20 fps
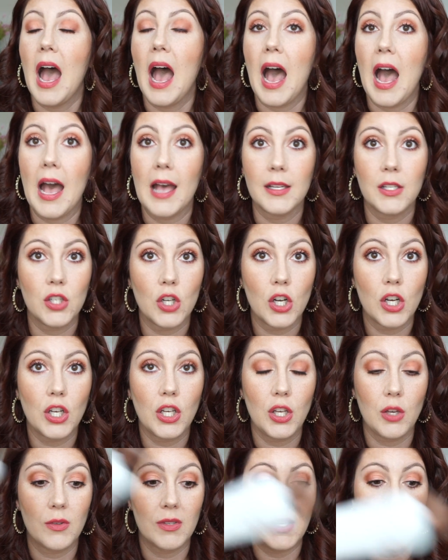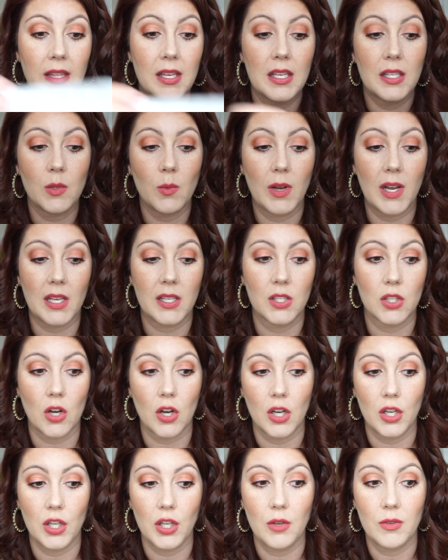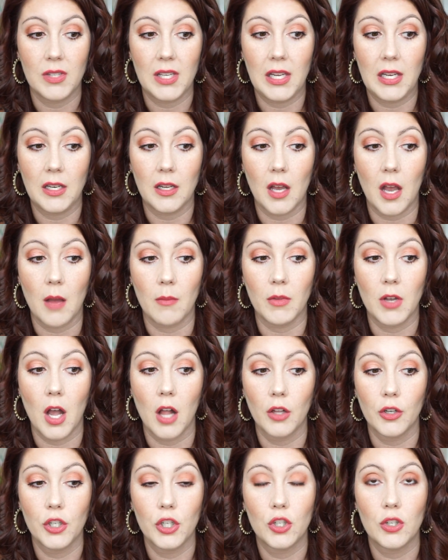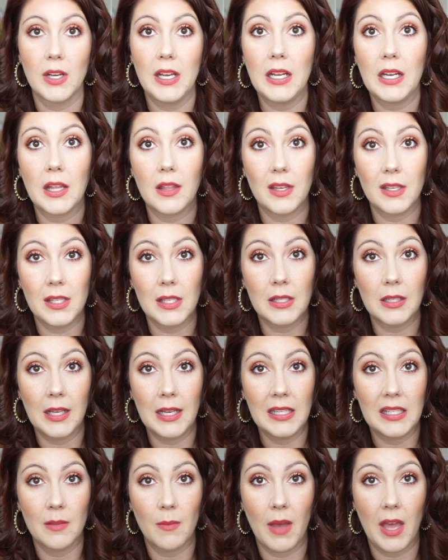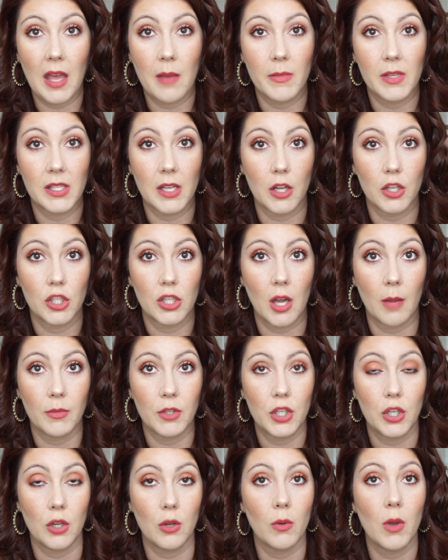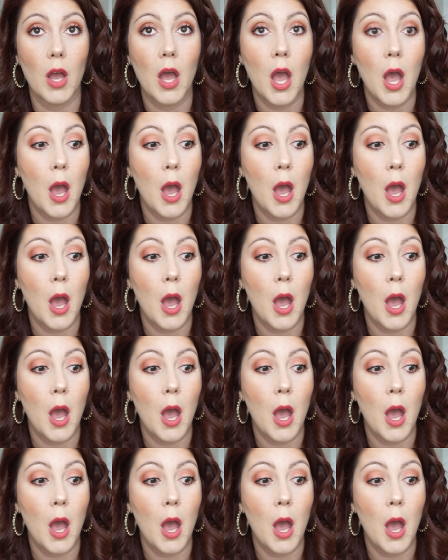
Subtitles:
I started using this when I started using Color Street. This is linked in my Amazon shop too.